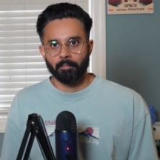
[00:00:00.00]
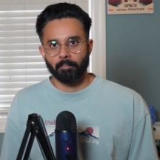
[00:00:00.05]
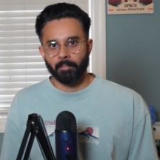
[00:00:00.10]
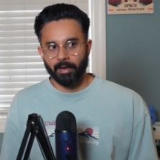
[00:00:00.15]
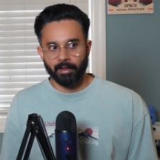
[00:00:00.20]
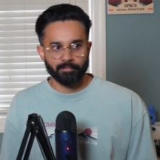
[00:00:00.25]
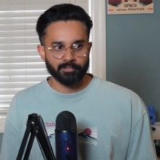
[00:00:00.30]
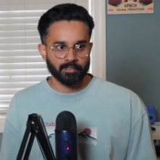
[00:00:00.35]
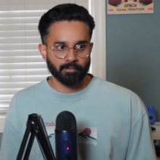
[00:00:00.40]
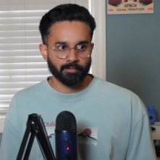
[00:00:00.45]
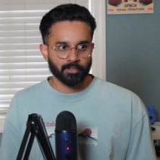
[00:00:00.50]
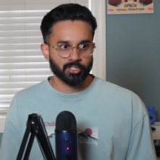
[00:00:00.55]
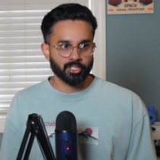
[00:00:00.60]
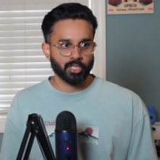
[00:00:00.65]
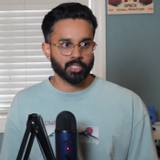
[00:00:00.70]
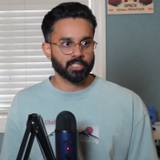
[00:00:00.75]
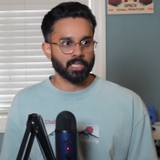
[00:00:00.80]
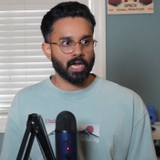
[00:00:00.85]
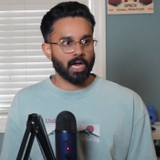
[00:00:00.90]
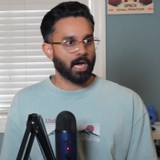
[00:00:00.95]
But if someone
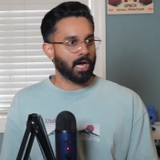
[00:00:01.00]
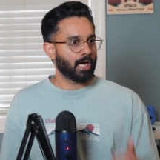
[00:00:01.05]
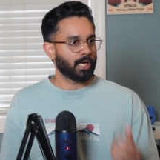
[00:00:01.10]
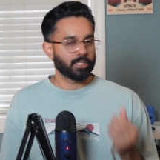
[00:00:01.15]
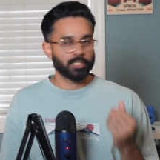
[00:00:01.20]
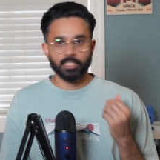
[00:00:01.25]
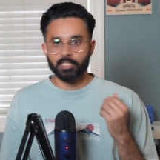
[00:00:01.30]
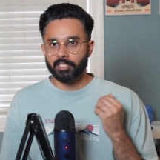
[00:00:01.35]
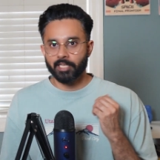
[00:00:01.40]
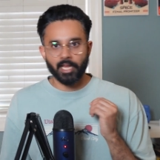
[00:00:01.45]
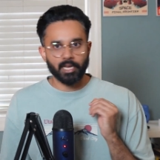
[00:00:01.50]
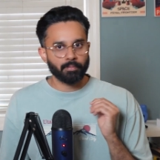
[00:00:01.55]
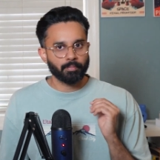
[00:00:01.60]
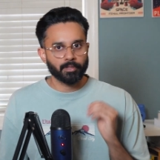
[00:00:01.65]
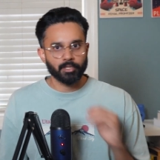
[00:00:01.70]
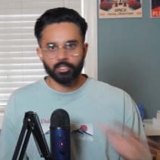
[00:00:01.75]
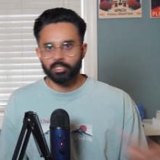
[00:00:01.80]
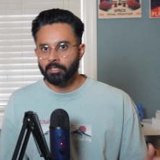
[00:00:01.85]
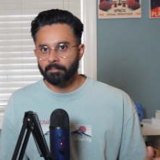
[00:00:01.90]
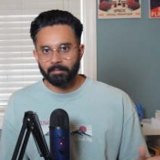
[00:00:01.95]
says, just get me
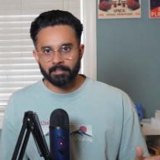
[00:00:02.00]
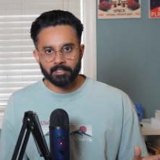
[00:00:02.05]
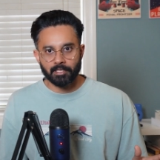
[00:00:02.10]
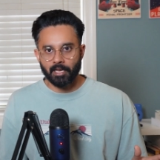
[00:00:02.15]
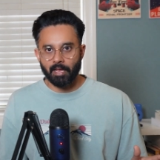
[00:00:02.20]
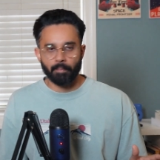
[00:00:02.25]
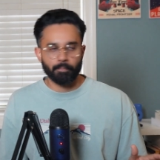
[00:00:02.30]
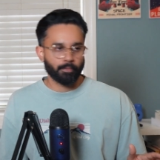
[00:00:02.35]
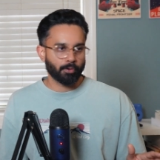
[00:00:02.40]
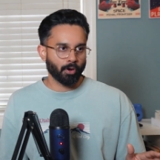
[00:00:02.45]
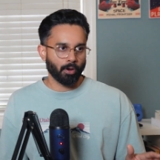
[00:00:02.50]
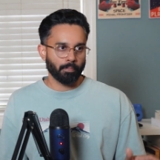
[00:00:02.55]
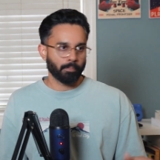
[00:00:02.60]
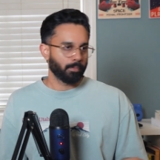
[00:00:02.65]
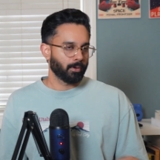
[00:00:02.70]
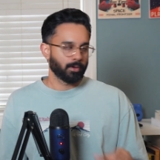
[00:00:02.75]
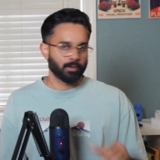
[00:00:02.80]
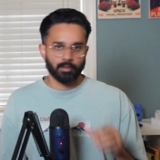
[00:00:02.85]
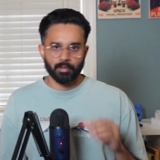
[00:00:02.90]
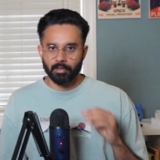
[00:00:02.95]
the cheapest laptop,
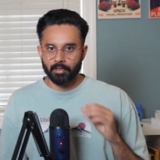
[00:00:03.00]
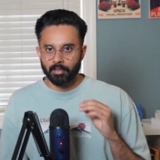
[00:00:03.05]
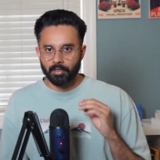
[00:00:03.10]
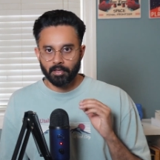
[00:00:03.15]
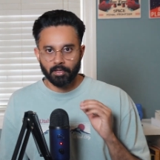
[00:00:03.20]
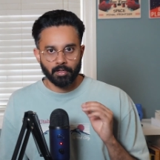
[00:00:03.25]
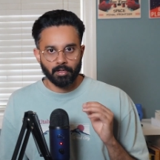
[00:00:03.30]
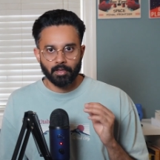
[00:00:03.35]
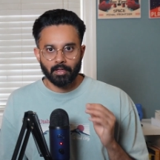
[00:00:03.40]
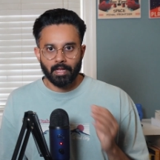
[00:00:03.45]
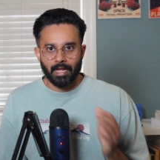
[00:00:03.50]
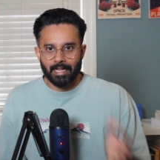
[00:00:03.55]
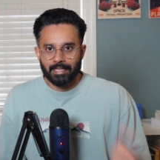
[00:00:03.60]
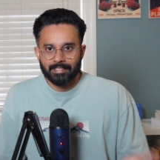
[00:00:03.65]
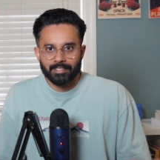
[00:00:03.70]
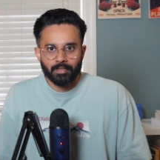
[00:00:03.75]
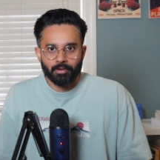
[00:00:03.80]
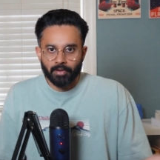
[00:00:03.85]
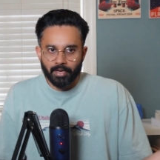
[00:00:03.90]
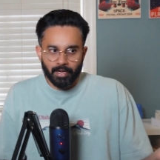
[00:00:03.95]
I'll
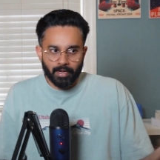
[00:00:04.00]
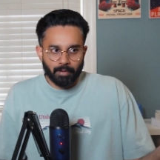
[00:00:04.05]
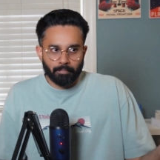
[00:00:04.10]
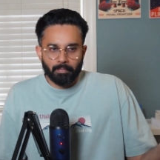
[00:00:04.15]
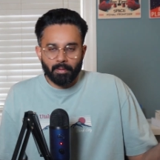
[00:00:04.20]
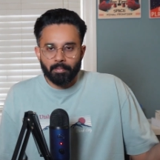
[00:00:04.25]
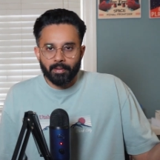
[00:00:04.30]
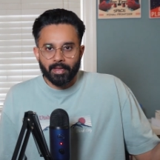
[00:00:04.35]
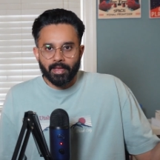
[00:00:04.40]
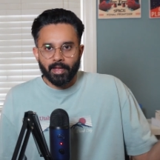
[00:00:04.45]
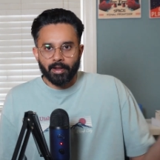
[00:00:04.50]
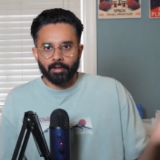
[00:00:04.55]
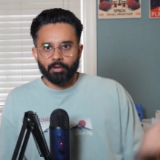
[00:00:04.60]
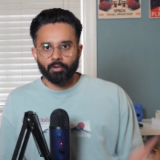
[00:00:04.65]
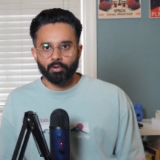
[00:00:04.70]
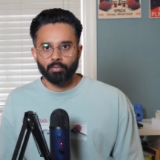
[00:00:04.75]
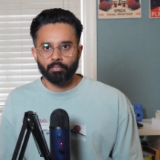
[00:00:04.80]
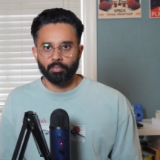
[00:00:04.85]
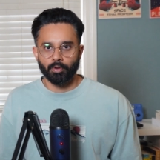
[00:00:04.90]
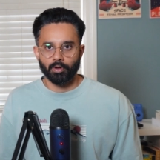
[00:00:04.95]
say, okay, maybe get a
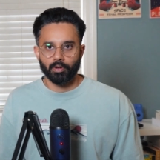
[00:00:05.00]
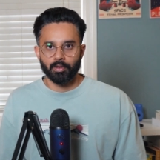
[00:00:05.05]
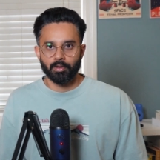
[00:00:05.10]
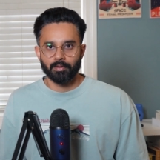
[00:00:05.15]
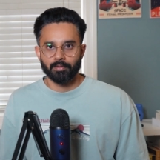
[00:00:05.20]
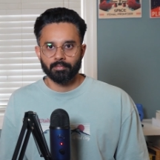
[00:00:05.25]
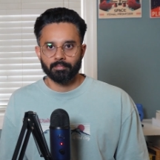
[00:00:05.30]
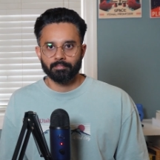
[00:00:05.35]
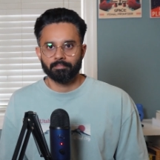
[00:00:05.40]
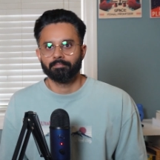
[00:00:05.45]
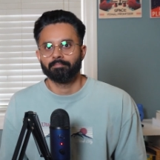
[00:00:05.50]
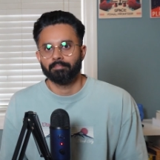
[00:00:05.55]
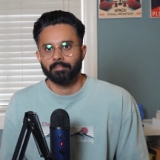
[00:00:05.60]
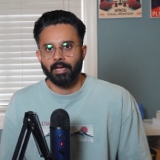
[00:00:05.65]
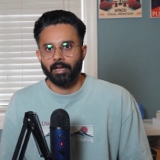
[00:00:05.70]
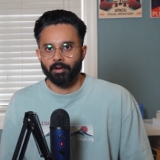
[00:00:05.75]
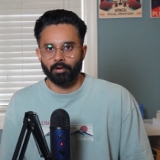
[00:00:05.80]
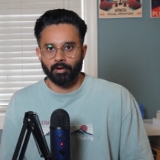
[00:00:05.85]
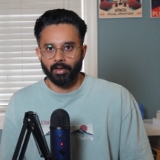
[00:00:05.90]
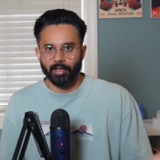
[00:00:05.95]
Chromebook.
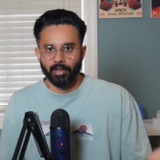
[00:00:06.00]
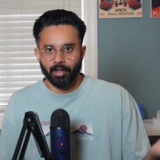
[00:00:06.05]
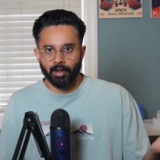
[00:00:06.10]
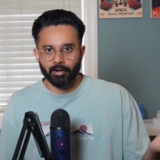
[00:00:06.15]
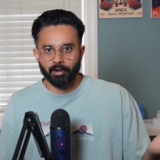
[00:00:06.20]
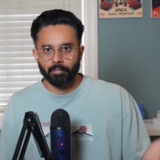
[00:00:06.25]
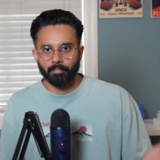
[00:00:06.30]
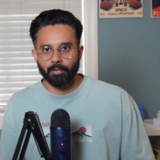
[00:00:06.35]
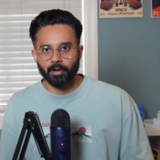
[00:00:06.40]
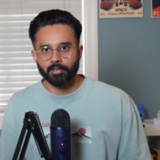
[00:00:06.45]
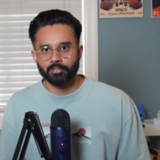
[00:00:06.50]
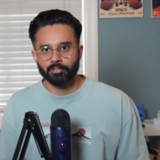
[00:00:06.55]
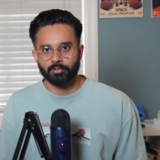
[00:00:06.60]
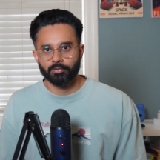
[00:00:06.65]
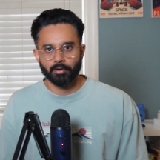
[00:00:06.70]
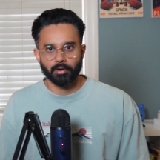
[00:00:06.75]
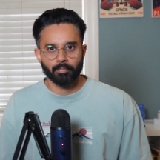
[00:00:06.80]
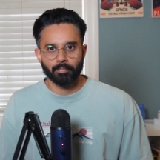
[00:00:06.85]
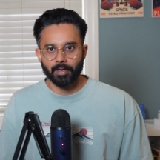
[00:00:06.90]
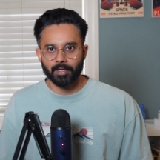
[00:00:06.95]
I don't know, like 100 bucks or
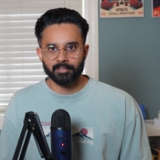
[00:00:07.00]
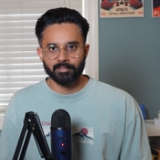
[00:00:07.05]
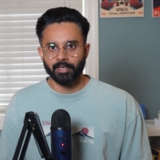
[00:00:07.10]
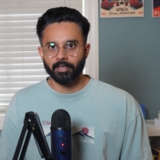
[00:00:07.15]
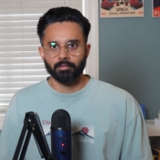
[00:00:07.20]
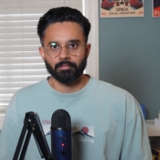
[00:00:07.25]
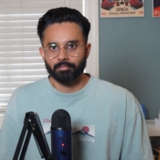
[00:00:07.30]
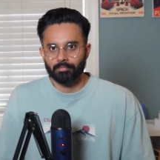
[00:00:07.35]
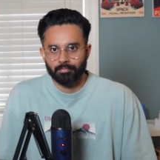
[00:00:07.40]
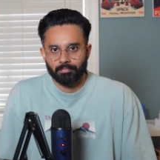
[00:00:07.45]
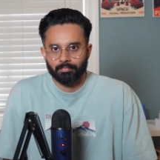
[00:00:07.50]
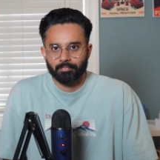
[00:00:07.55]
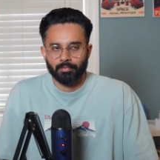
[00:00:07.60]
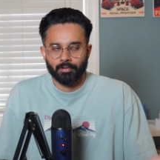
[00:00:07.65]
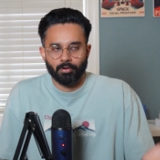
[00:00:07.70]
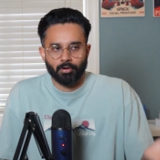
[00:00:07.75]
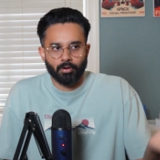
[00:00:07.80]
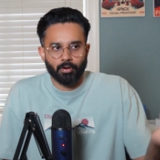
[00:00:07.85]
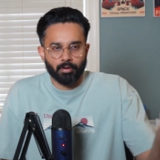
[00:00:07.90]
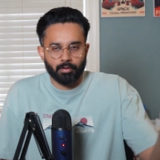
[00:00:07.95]
200 bucks, right?
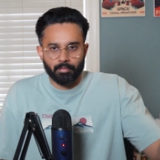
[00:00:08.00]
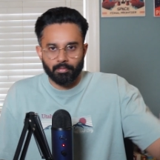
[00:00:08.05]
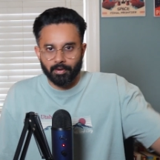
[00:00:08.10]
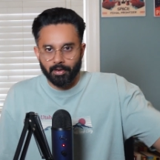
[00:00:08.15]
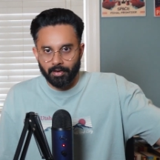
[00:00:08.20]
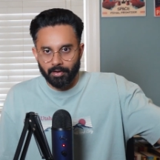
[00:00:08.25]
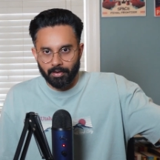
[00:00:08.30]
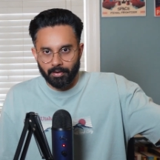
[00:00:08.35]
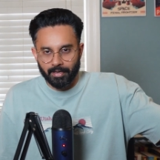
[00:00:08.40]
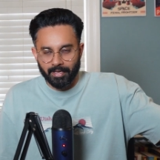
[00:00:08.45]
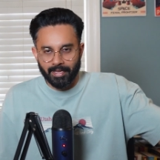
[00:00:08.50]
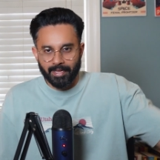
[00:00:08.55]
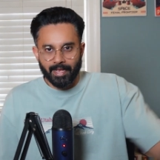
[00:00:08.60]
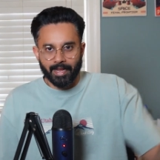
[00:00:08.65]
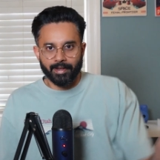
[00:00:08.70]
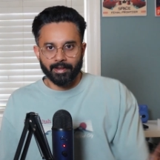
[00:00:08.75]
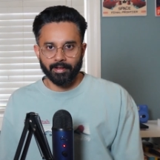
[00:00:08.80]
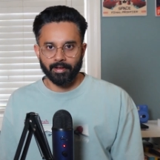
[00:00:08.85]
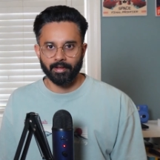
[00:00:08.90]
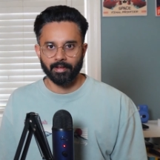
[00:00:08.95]
Or
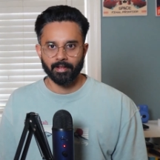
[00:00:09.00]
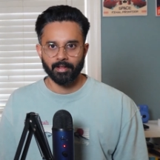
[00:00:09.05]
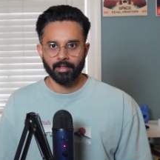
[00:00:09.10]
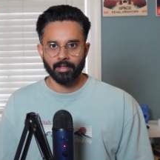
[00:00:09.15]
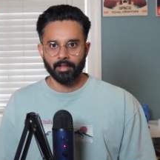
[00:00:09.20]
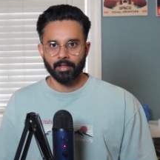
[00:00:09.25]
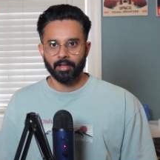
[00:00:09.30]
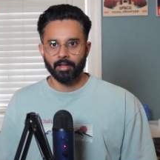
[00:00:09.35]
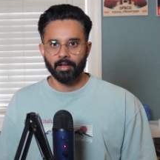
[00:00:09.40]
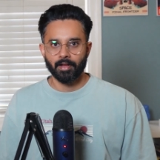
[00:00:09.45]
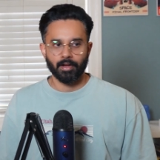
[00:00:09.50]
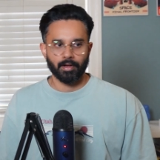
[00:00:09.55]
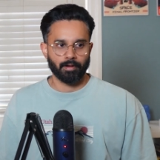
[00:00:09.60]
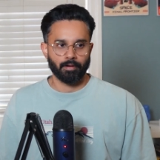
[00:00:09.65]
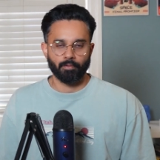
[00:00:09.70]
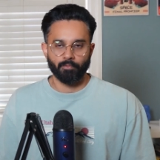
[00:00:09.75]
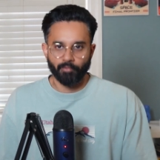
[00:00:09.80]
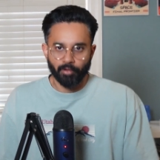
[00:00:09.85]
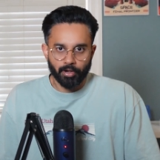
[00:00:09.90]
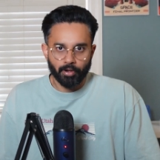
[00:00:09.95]
get
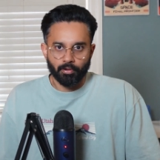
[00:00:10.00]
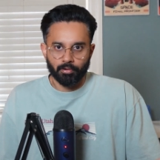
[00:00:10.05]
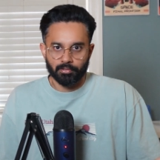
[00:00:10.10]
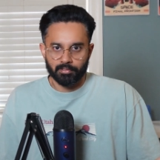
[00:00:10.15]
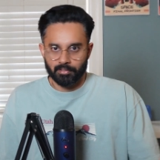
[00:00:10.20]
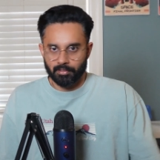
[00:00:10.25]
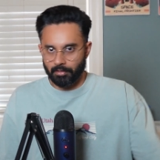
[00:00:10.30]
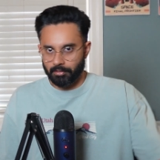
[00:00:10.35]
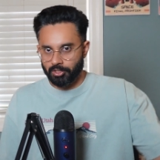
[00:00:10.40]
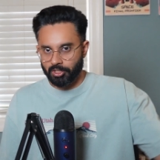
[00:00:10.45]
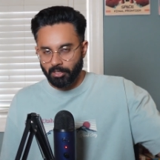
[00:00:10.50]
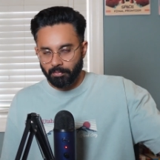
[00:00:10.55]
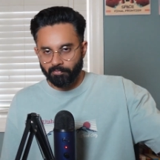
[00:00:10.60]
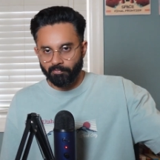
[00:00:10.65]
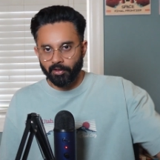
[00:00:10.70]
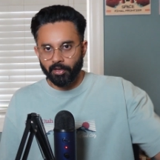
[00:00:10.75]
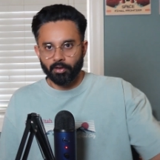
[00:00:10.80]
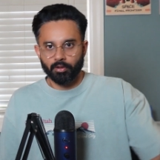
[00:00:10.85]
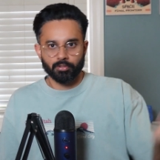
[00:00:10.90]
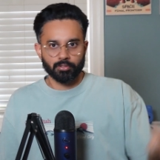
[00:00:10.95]
Windows, cheap
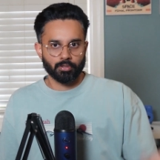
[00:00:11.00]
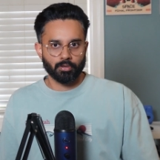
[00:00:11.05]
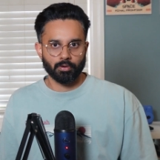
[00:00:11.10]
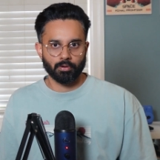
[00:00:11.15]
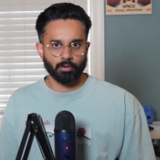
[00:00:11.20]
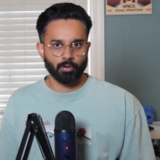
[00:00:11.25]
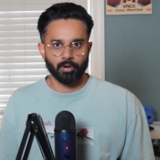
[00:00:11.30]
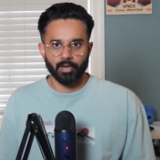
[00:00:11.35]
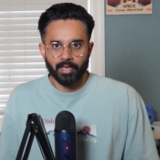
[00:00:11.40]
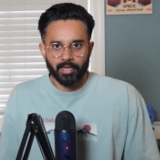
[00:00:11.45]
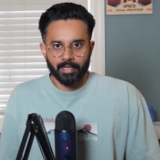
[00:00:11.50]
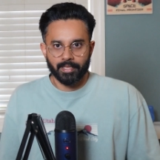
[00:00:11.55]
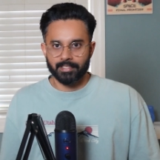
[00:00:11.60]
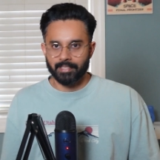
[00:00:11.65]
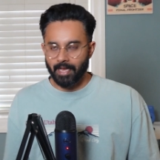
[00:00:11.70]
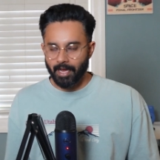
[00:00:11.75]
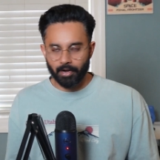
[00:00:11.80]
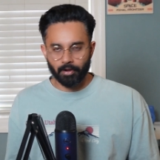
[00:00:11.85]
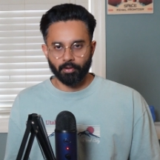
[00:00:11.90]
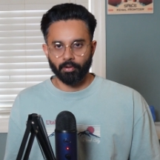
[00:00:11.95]
Windows or, or Linux,
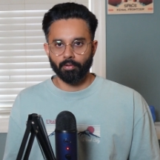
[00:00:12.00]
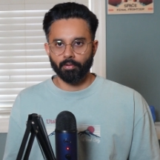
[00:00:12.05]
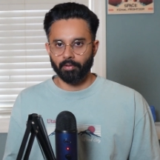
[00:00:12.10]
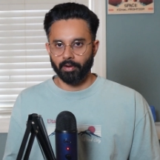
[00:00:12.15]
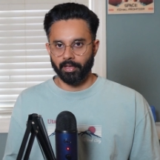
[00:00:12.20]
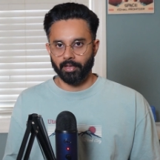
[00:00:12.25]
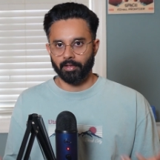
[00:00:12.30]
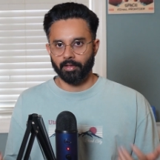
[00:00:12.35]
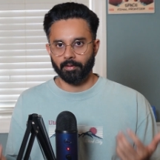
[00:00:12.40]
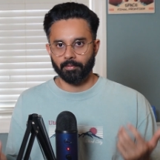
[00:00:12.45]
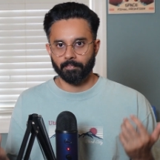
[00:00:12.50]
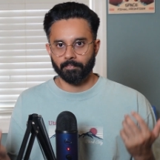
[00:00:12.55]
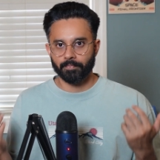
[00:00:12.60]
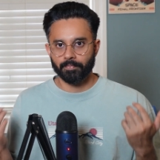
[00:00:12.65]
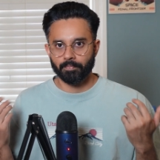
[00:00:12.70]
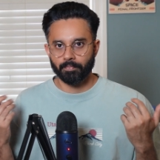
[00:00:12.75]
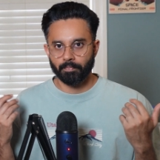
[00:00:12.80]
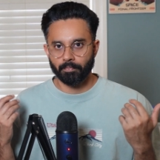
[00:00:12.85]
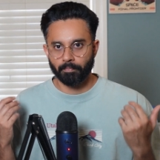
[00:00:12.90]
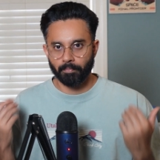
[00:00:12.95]
I don't know, like,
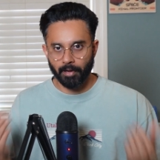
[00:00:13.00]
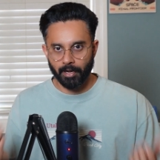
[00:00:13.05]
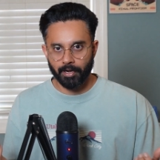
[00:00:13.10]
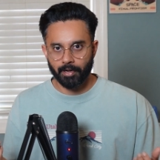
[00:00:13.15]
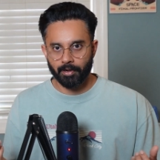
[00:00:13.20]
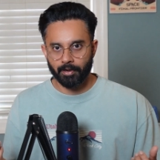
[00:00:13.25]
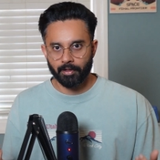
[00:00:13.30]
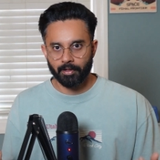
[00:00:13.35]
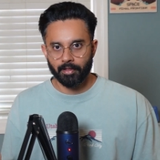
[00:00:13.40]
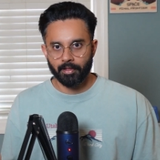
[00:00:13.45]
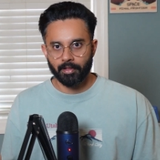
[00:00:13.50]
but